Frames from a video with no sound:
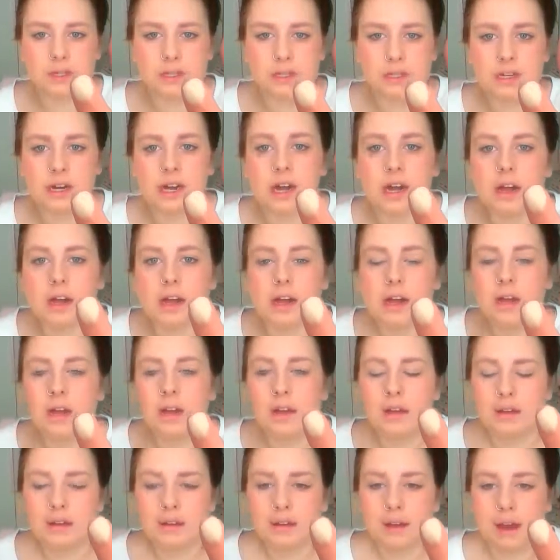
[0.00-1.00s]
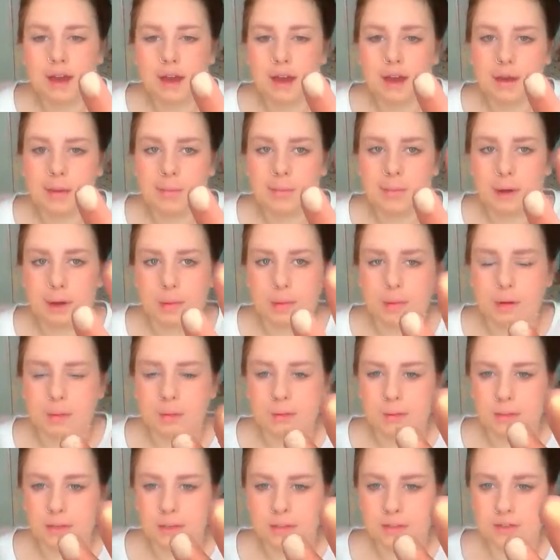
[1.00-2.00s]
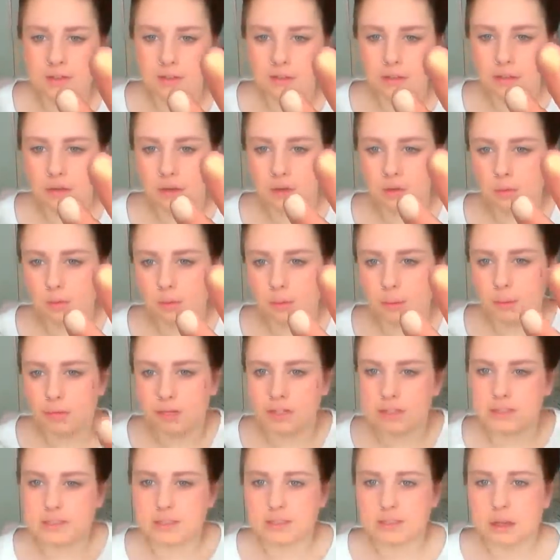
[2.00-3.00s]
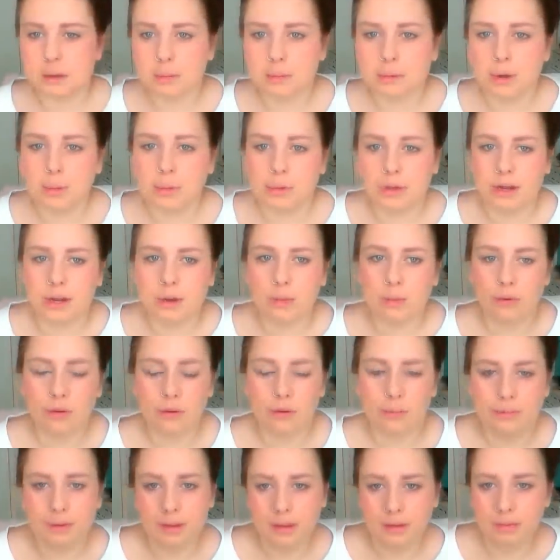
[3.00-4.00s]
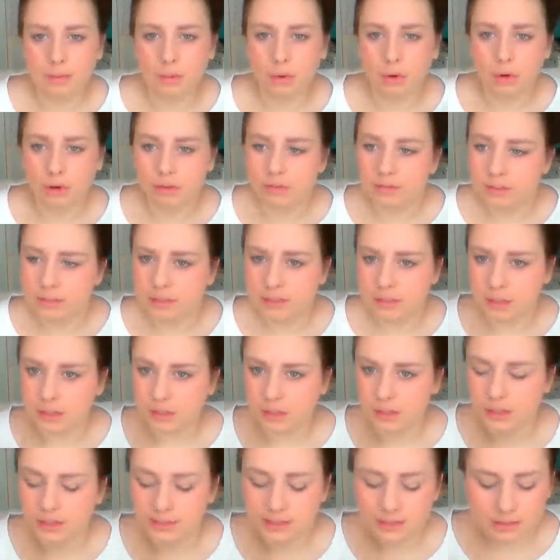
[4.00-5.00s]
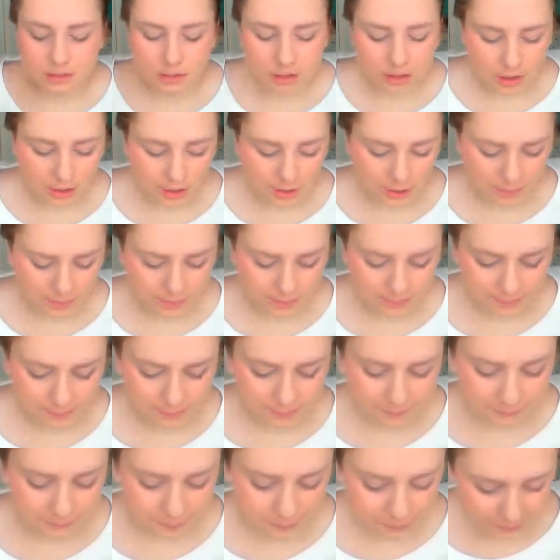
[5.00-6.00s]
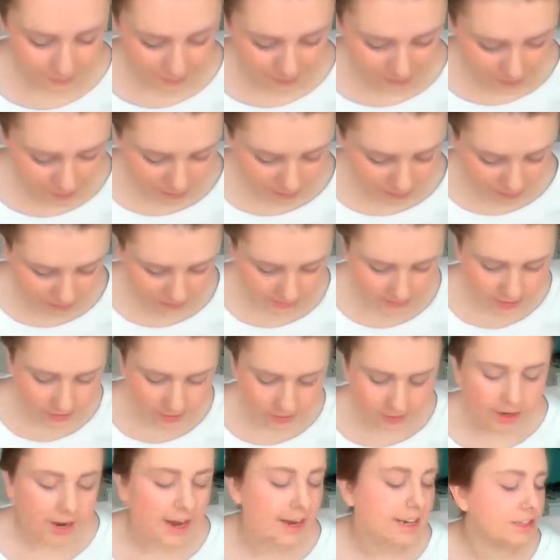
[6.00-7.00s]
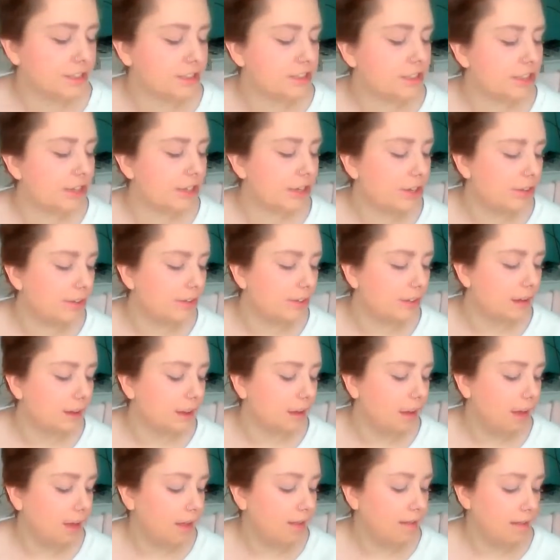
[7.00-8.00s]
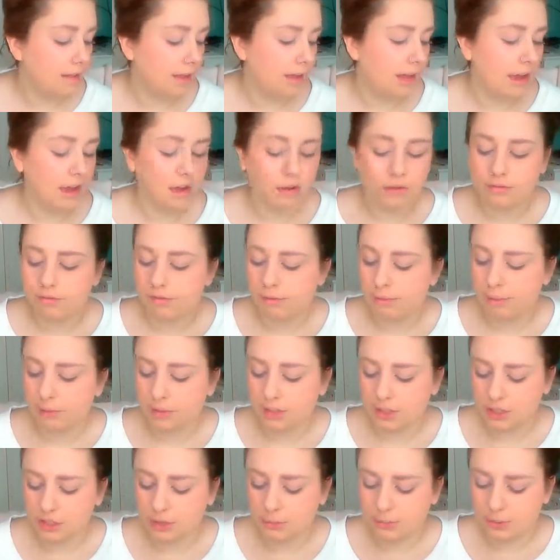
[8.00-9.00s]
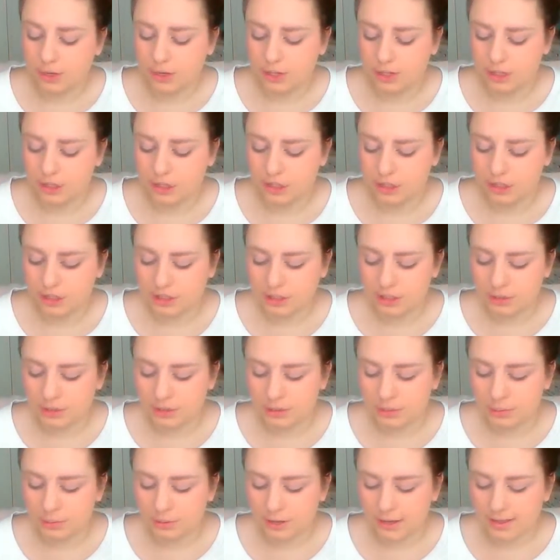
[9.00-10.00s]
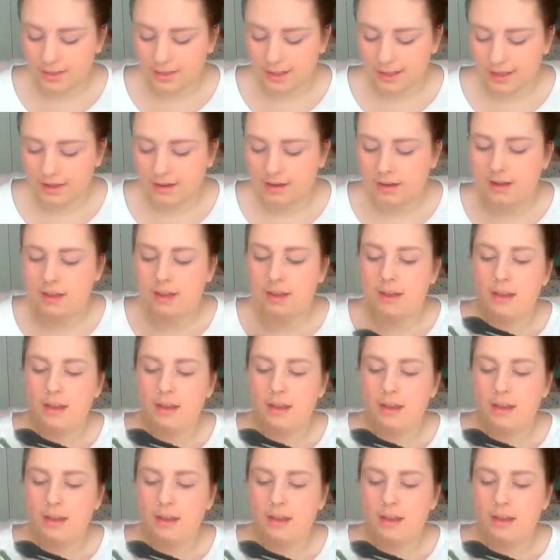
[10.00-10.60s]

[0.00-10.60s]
winter. I'll probably use the gold one when it's summer when I want a bit more of a sun-kissed look. So I just use the E.l.f. blush brush just to apply that.